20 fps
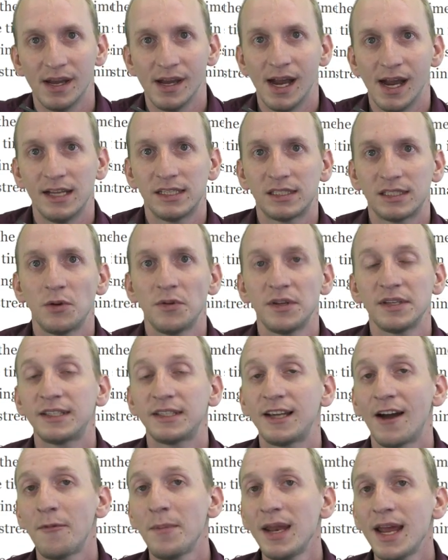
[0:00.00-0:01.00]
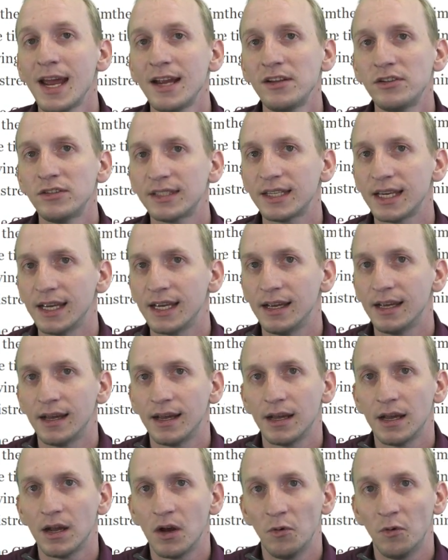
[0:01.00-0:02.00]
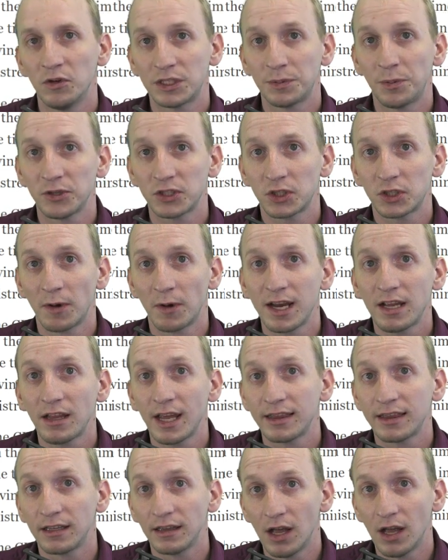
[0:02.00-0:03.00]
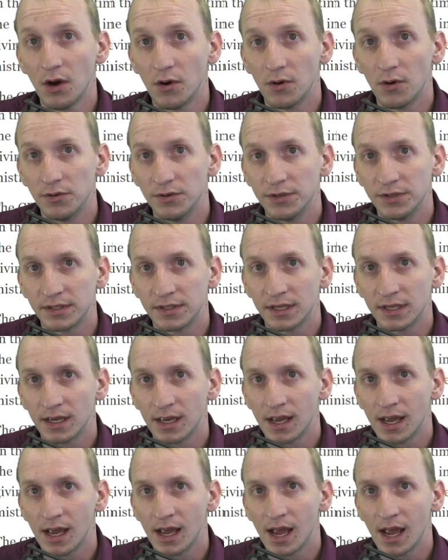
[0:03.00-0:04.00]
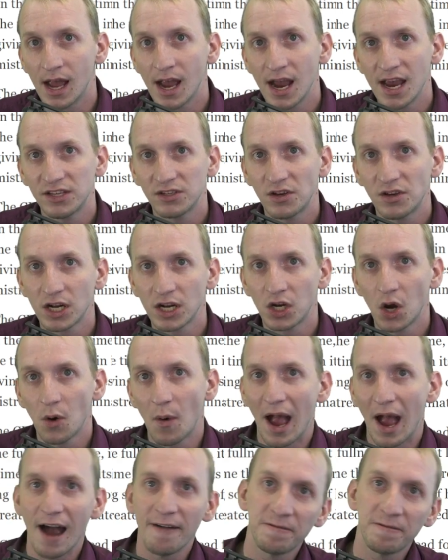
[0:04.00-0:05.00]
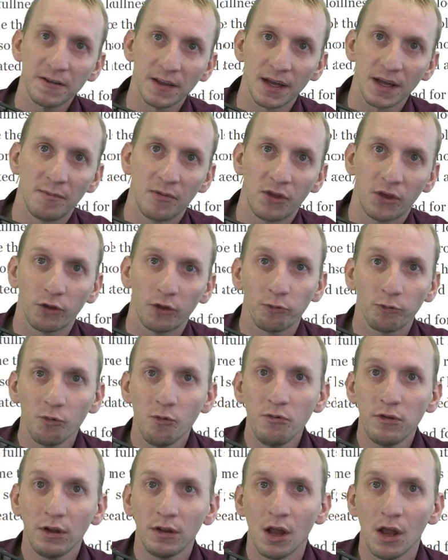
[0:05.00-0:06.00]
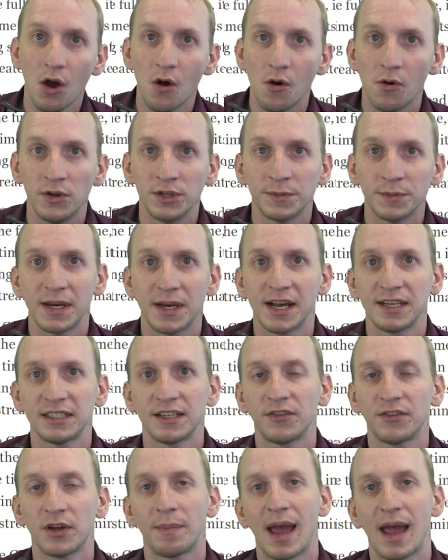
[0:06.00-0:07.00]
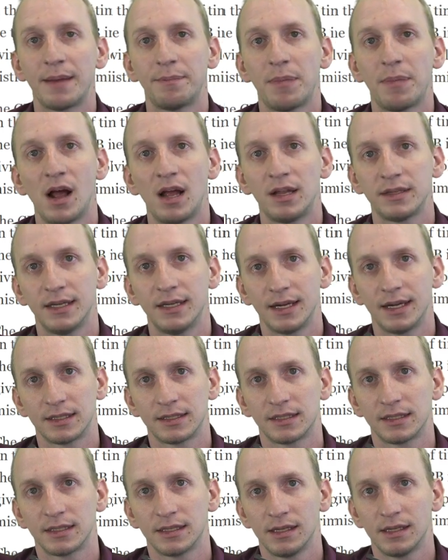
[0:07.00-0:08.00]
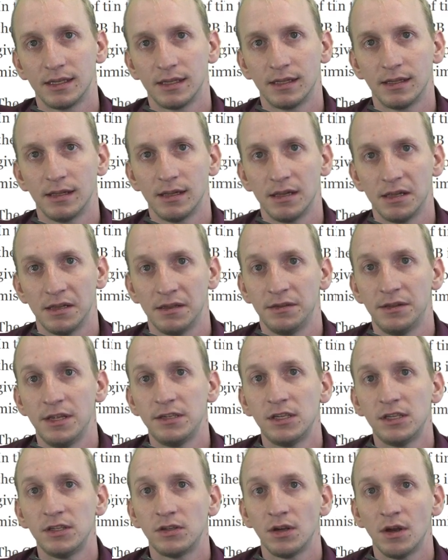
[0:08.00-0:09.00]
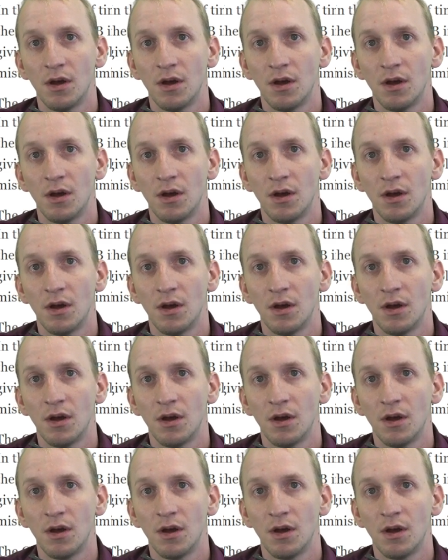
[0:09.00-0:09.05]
And so this government agency, which is supposed to regulate the loans, is going to go after them through the loans because of their bad politics. This is